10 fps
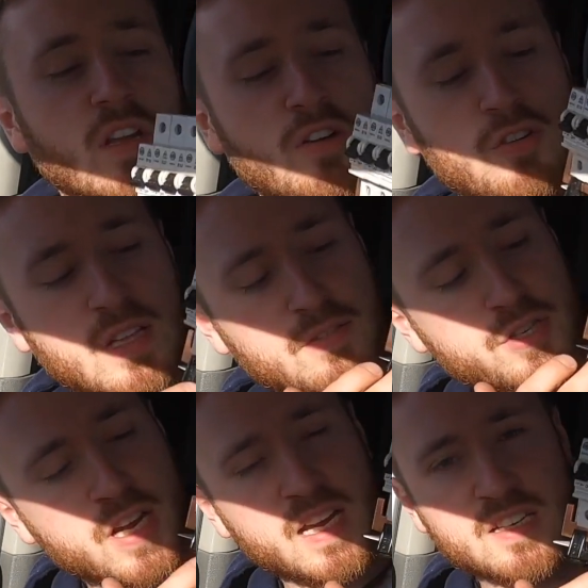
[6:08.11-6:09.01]
because they've
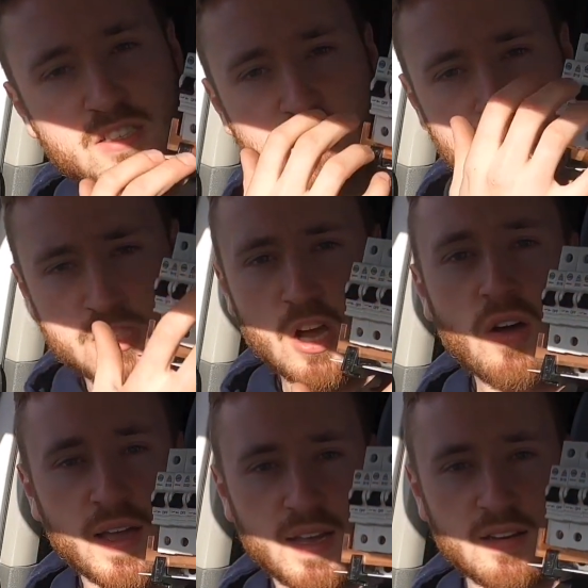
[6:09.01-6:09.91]
changed the
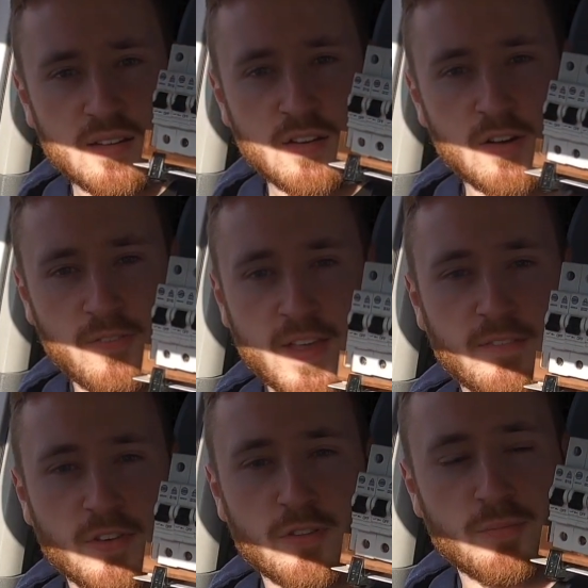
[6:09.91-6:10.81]
design of
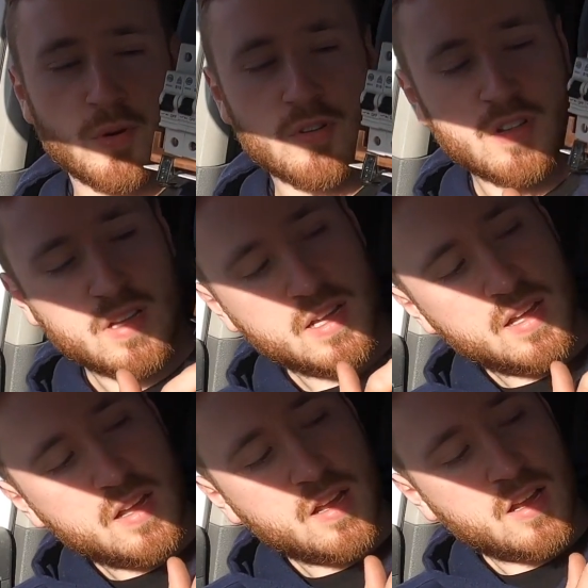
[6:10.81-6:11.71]
their fuse boards,
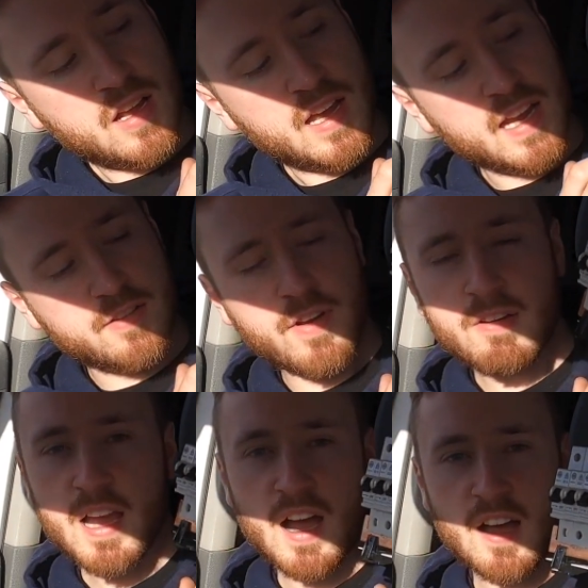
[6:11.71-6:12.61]
it's
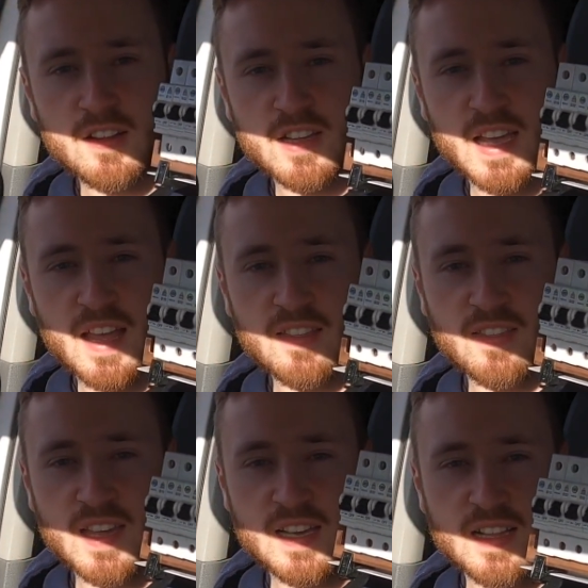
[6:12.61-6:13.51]
very hard to
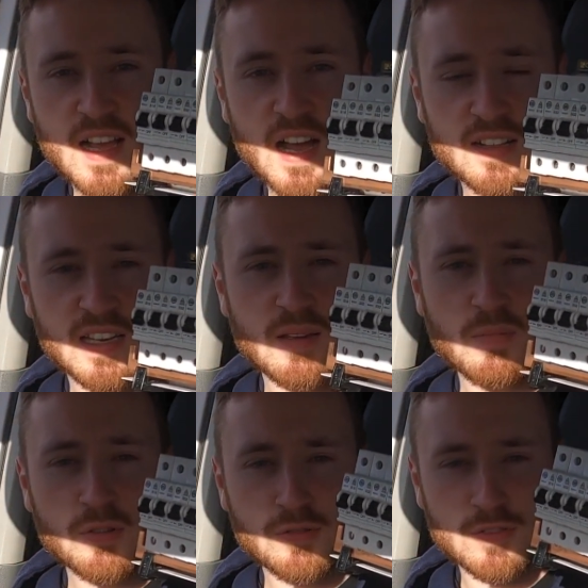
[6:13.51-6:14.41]
get these RCD
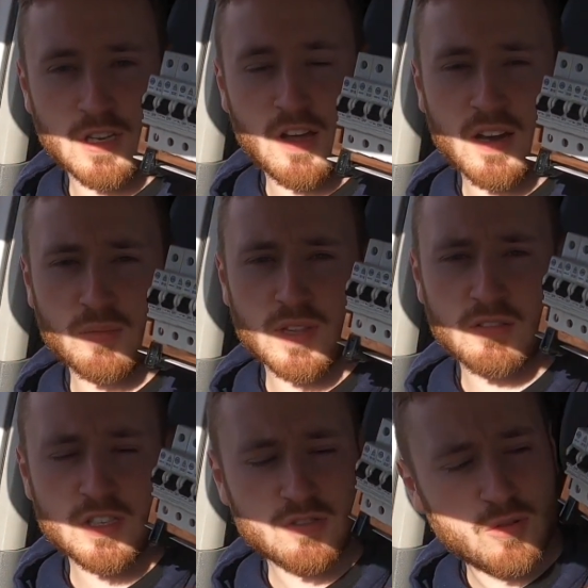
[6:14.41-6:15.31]
modules to line up with the
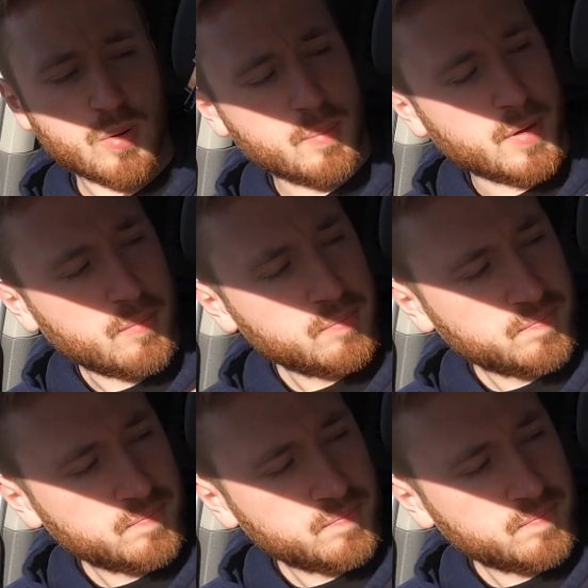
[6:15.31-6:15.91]
original equipment.